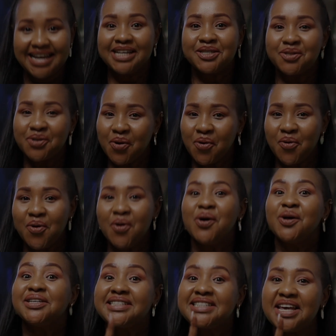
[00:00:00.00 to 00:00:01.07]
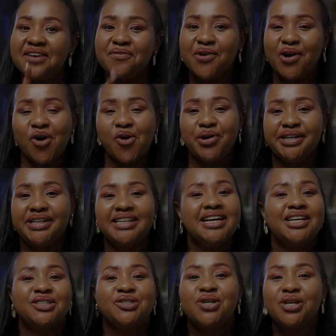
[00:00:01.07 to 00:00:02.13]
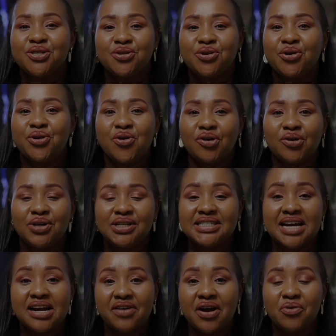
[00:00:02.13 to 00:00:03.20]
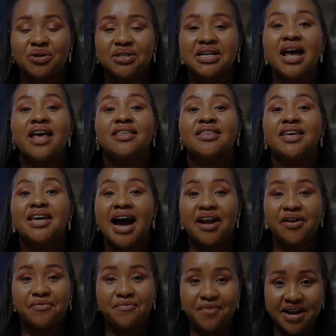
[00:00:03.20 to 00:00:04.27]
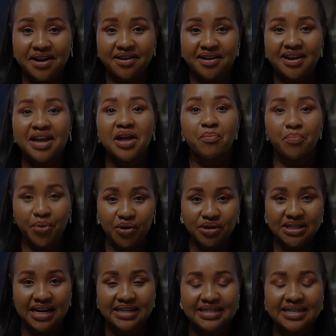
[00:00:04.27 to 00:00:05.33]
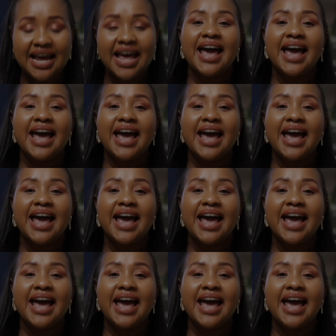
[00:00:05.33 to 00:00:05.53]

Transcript: So save your coin. Don't throw your coins around. They are very important.